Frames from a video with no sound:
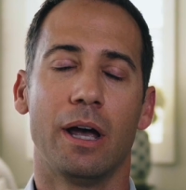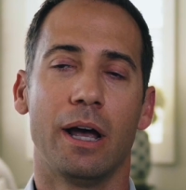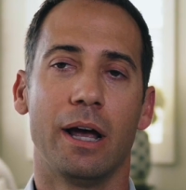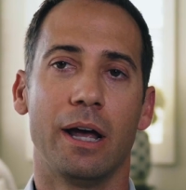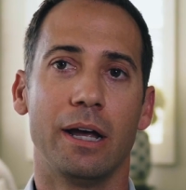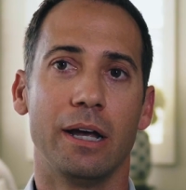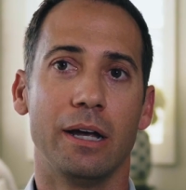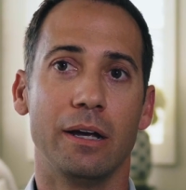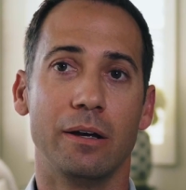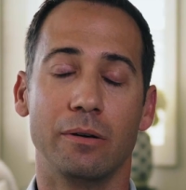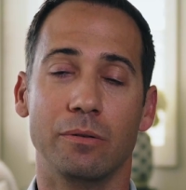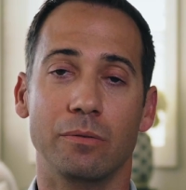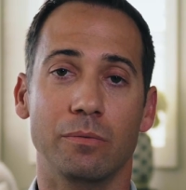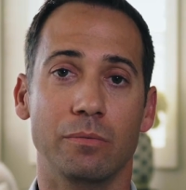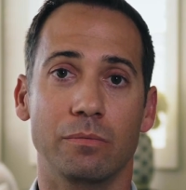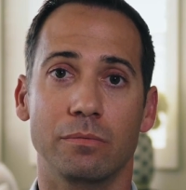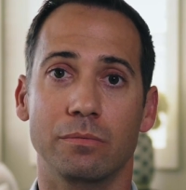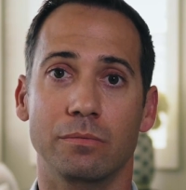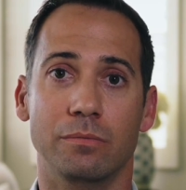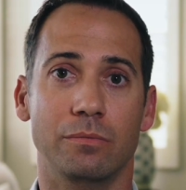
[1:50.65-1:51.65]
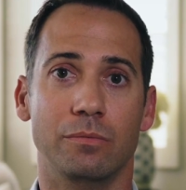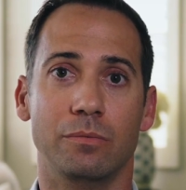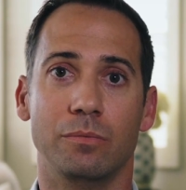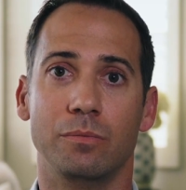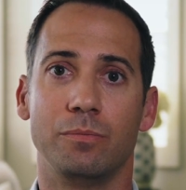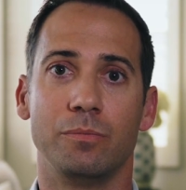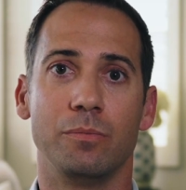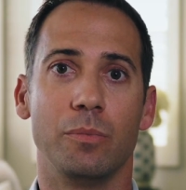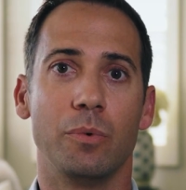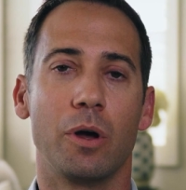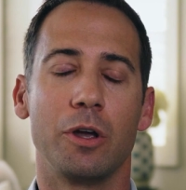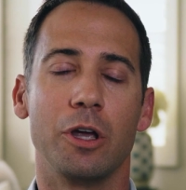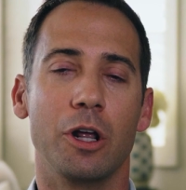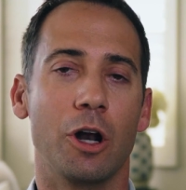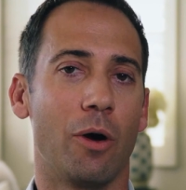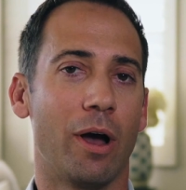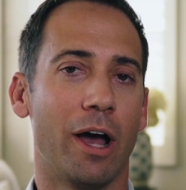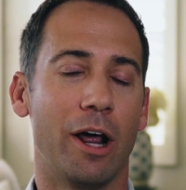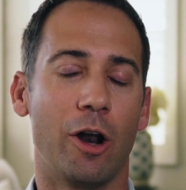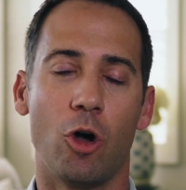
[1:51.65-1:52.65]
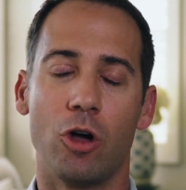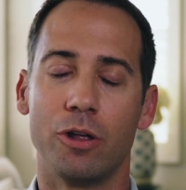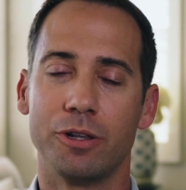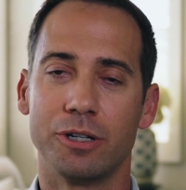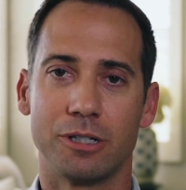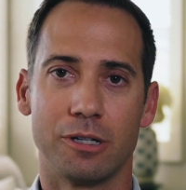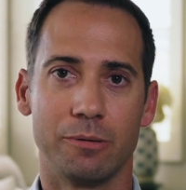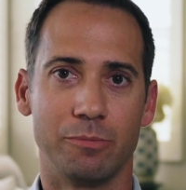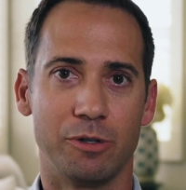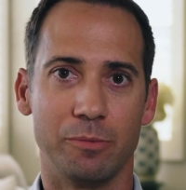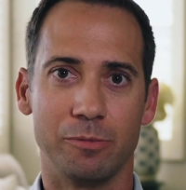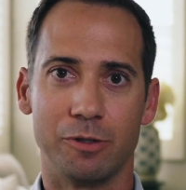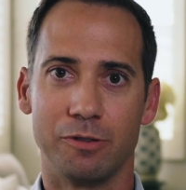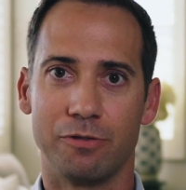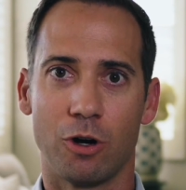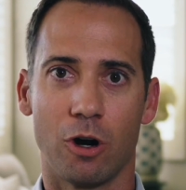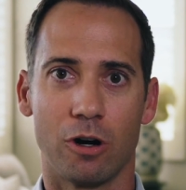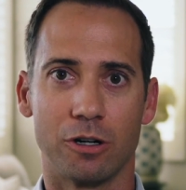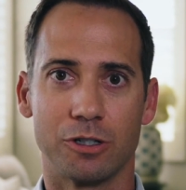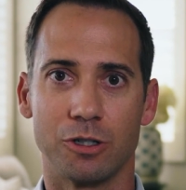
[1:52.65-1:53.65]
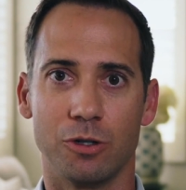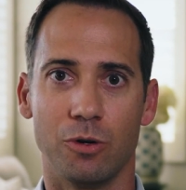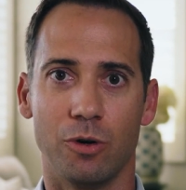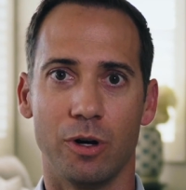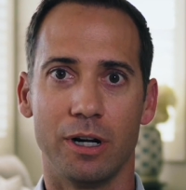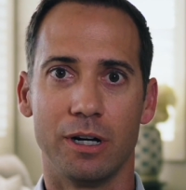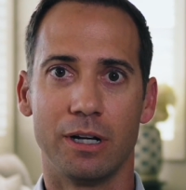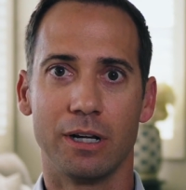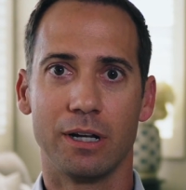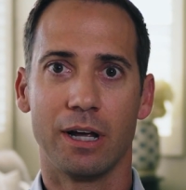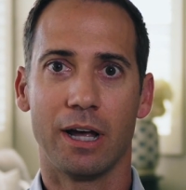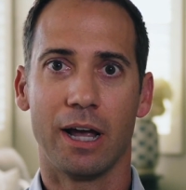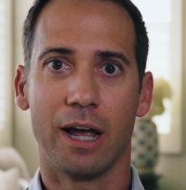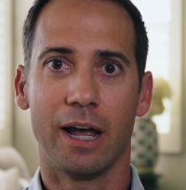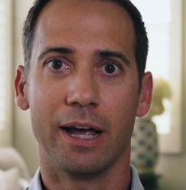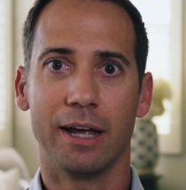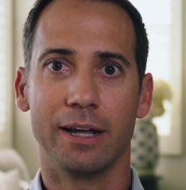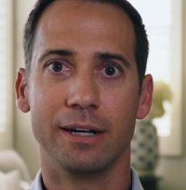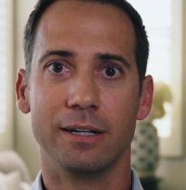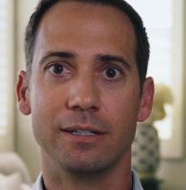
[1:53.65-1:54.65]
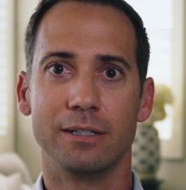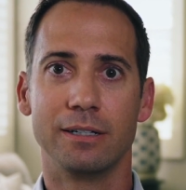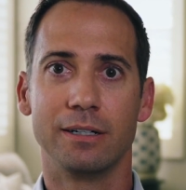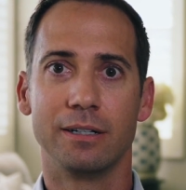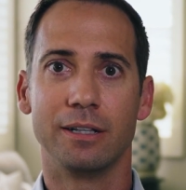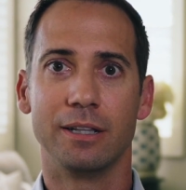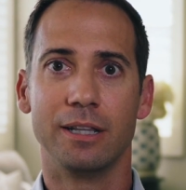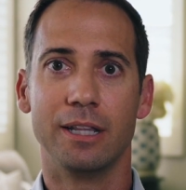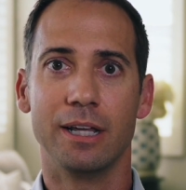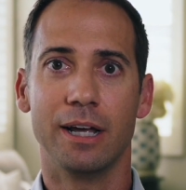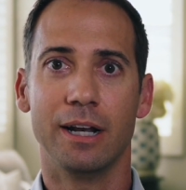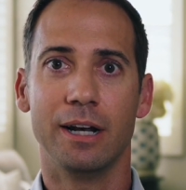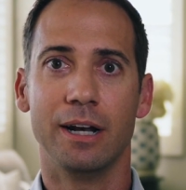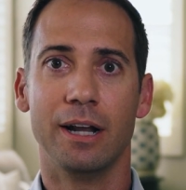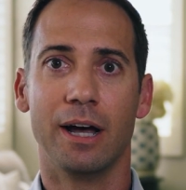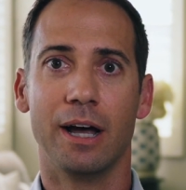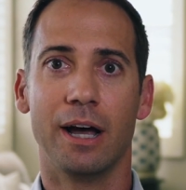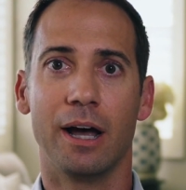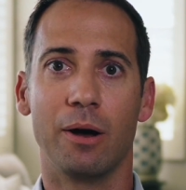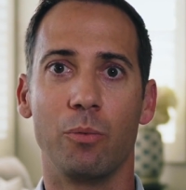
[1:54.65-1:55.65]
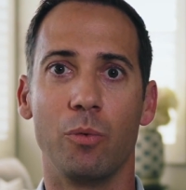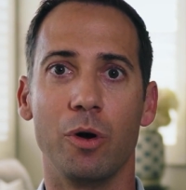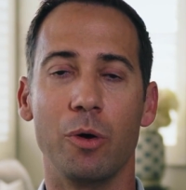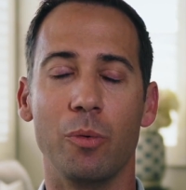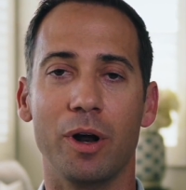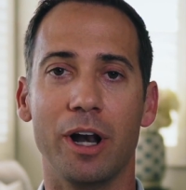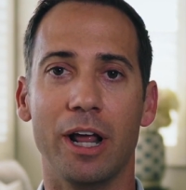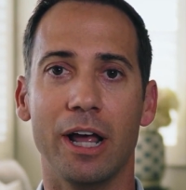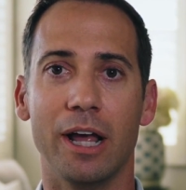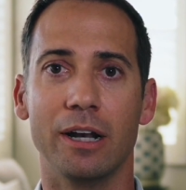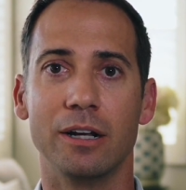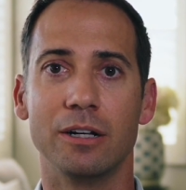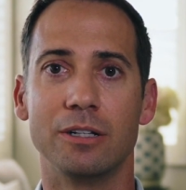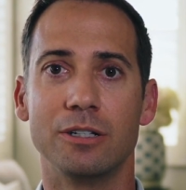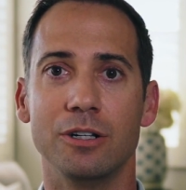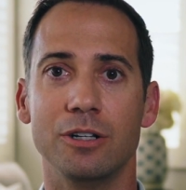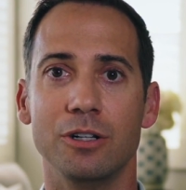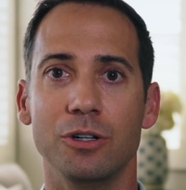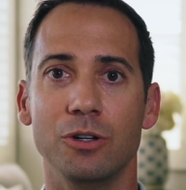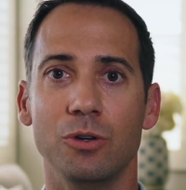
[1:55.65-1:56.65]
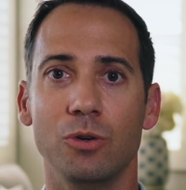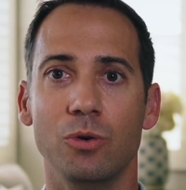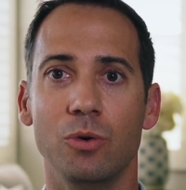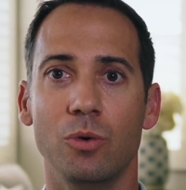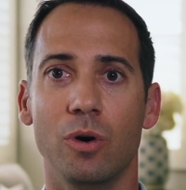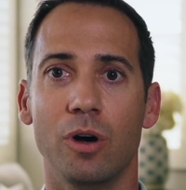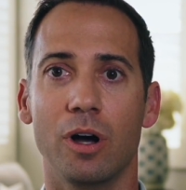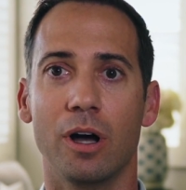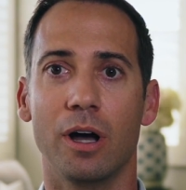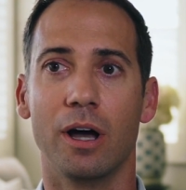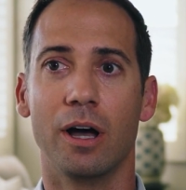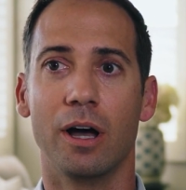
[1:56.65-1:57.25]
I had all the symptoms of carcinoid, and then we went in to do